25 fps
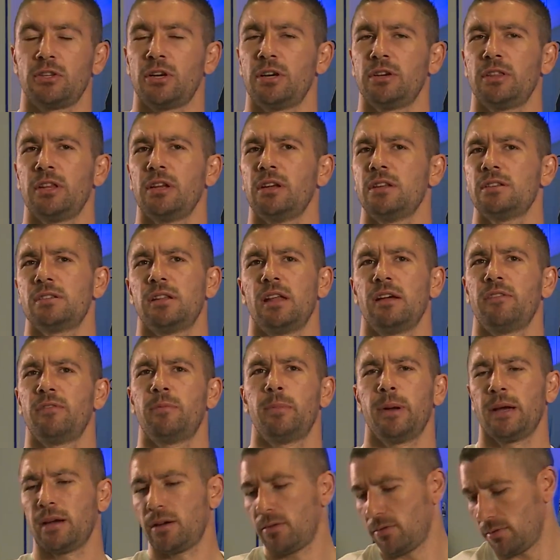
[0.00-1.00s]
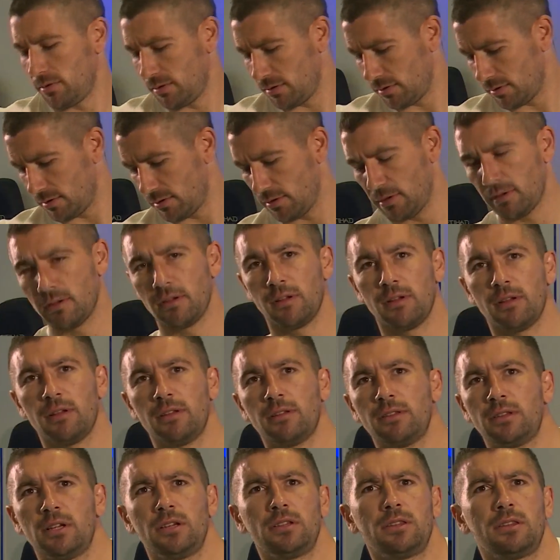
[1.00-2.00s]
13 is left back.
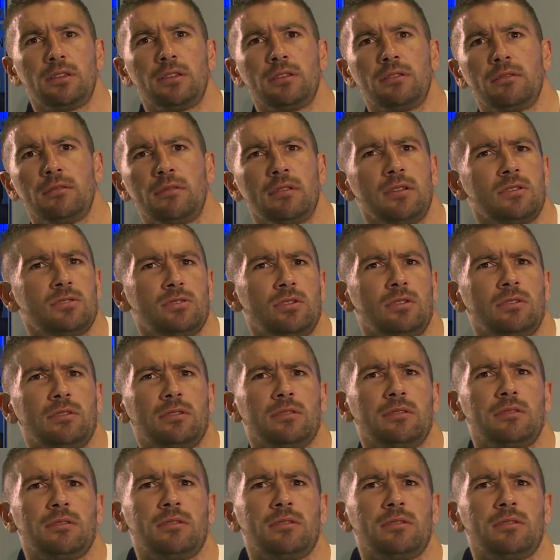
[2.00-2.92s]
Thir is not.